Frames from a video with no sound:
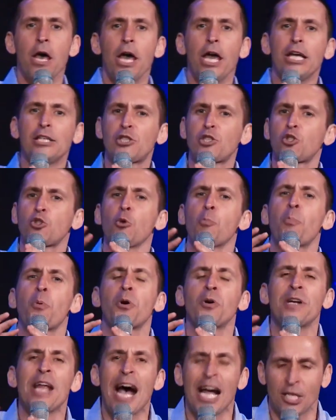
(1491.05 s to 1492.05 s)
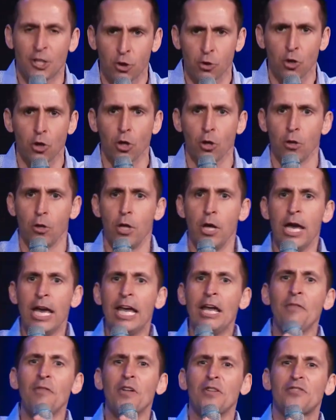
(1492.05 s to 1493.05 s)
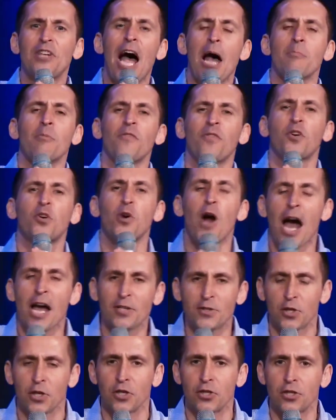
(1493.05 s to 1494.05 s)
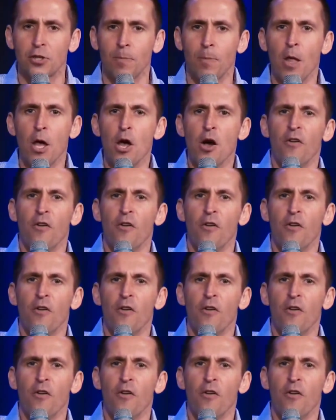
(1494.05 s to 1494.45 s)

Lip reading: It's supernatural in the time of crisis.